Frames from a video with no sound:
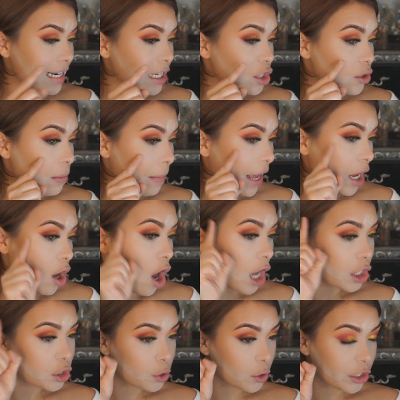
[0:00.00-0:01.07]
it into my
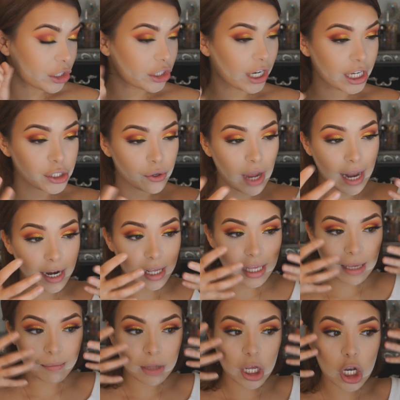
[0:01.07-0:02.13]
contour shade to kind of
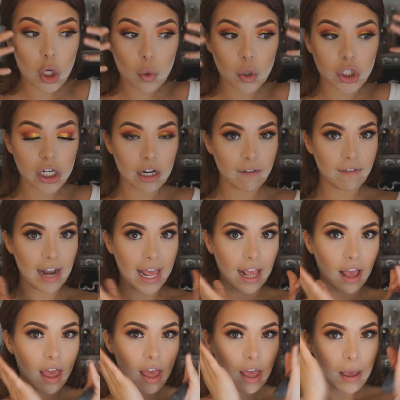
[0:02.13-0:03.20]
keep the illusion of
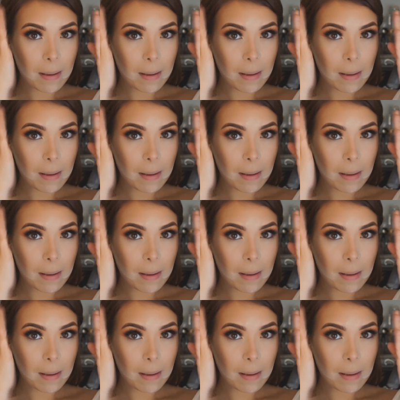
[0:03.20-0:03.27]
like